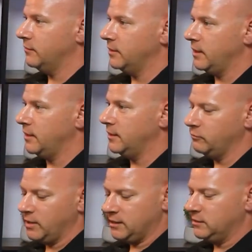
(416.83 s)
okay. and we
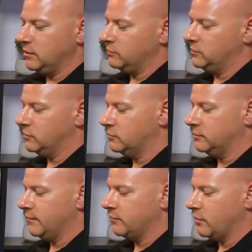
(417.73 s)
had these little circles
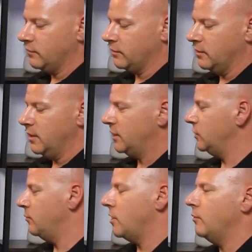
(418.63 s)
left over. Should have
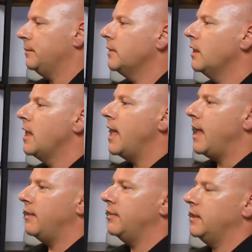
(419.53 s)
brought one.
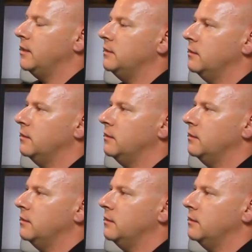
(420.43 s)
And then